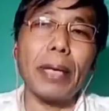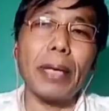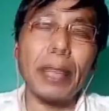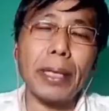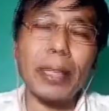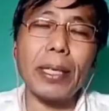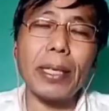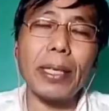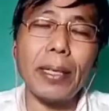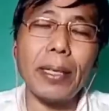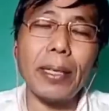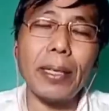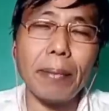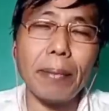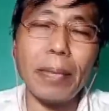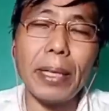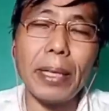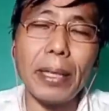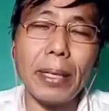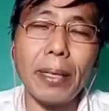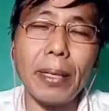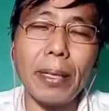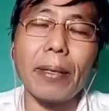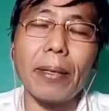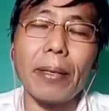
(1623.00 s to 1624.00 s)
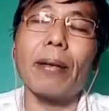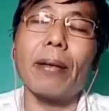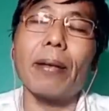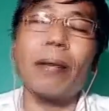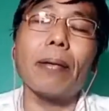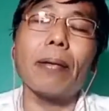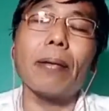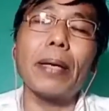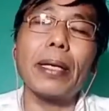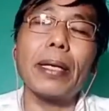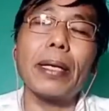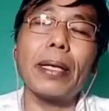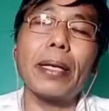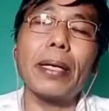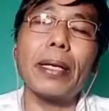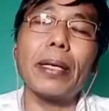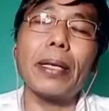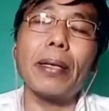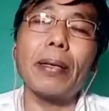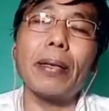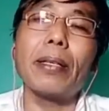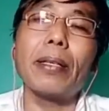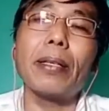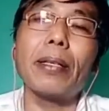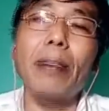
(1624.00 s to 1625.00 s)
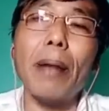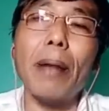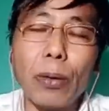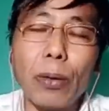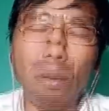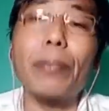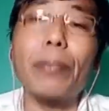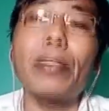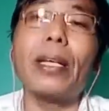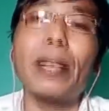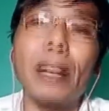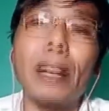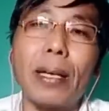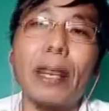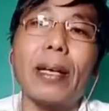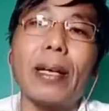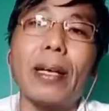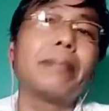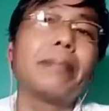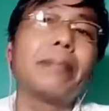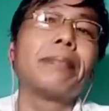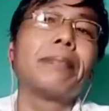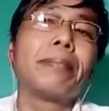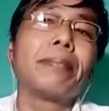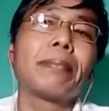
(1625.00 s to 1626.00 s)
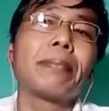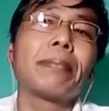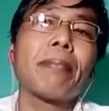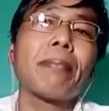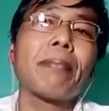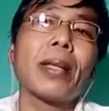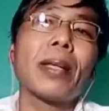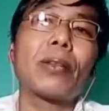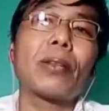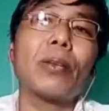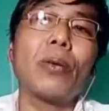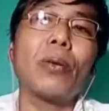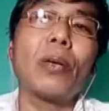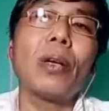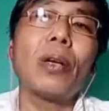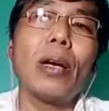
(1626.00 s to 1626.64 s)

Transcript: party gi magi magi demand orang ani kale ado